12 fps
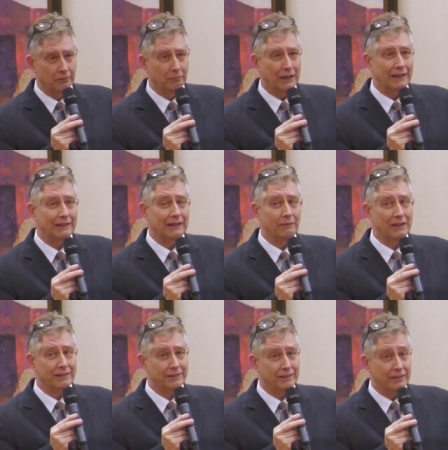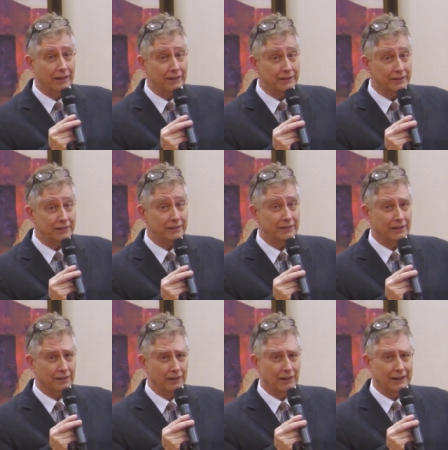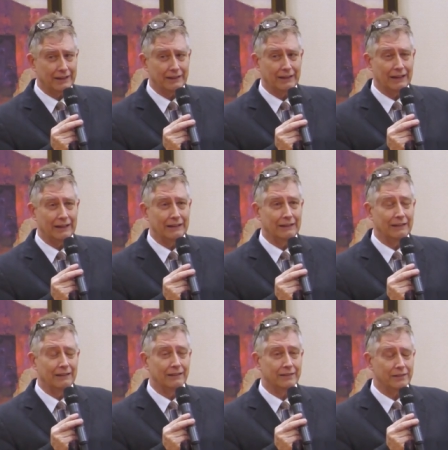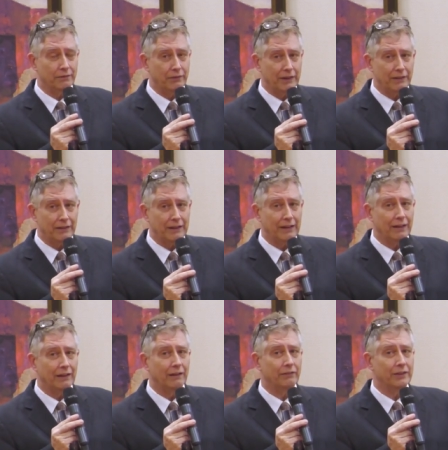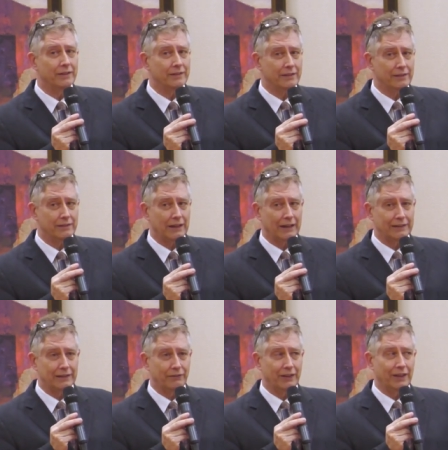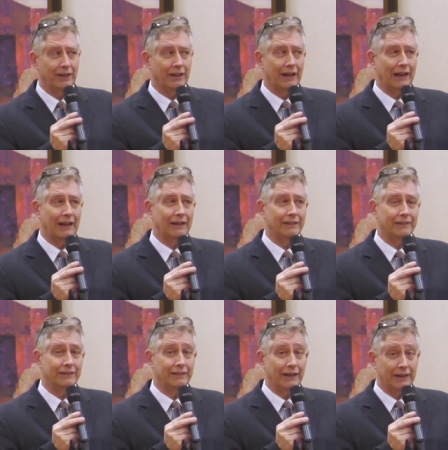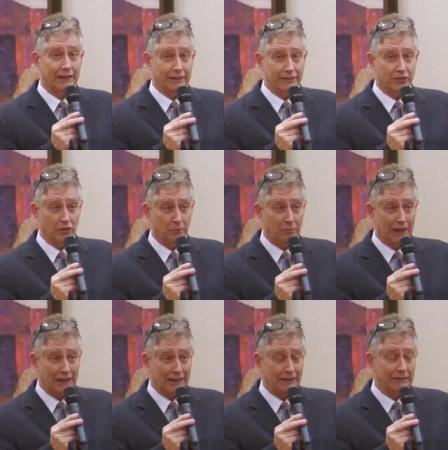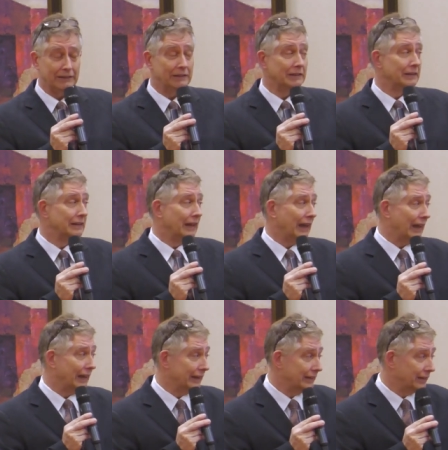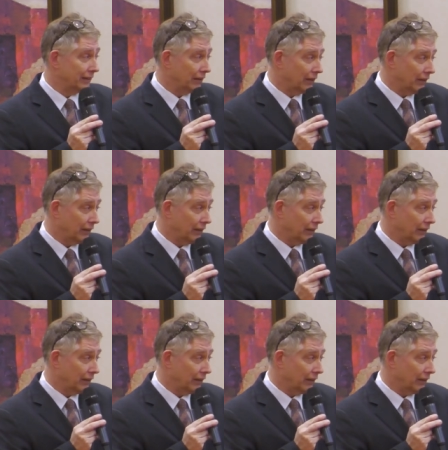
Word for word: But M S does decline in the severity of the disease activity as decades go by. And